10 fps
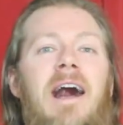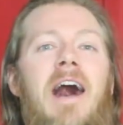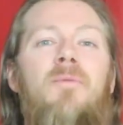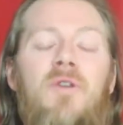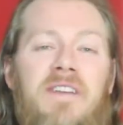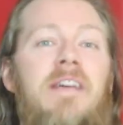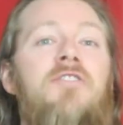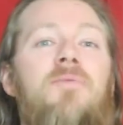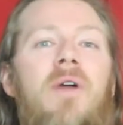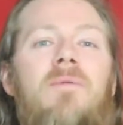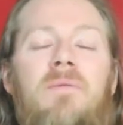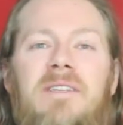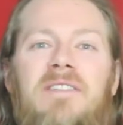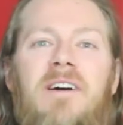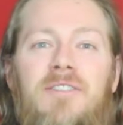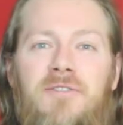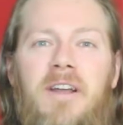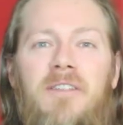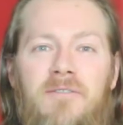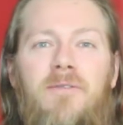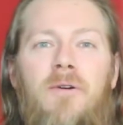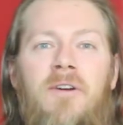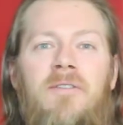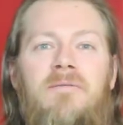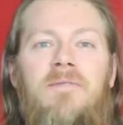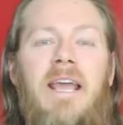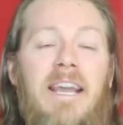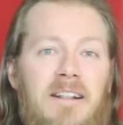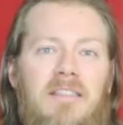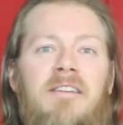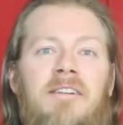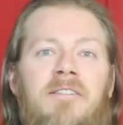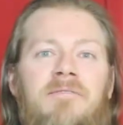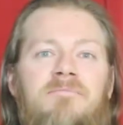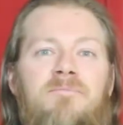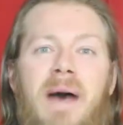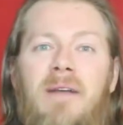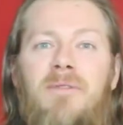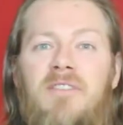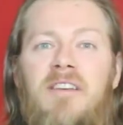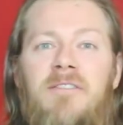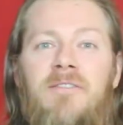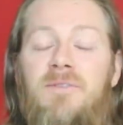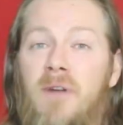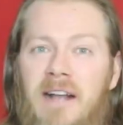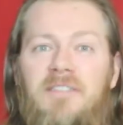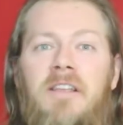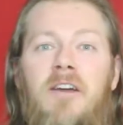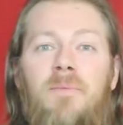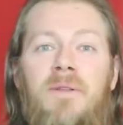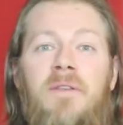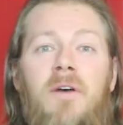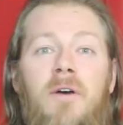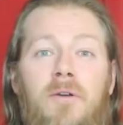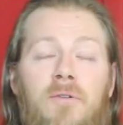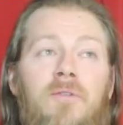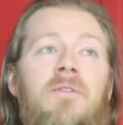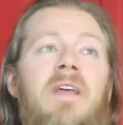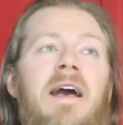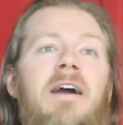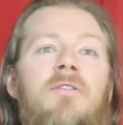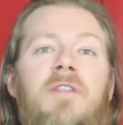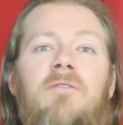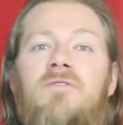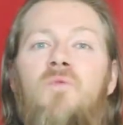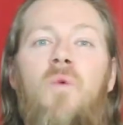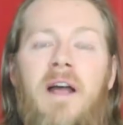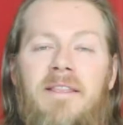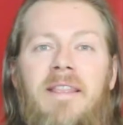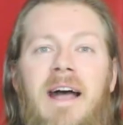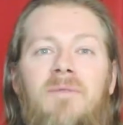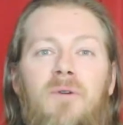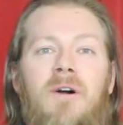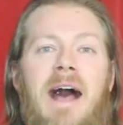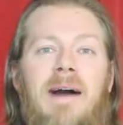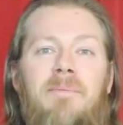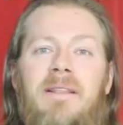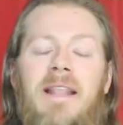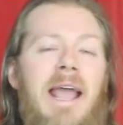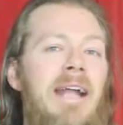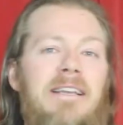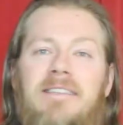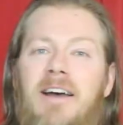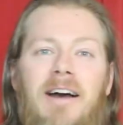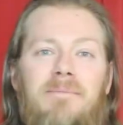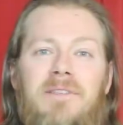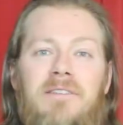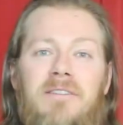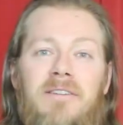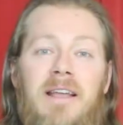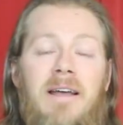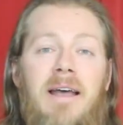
a movie that you probably saw a trailer for in a theater, back when theaters were actually open. Who the hell knows when that will happen anytime soon.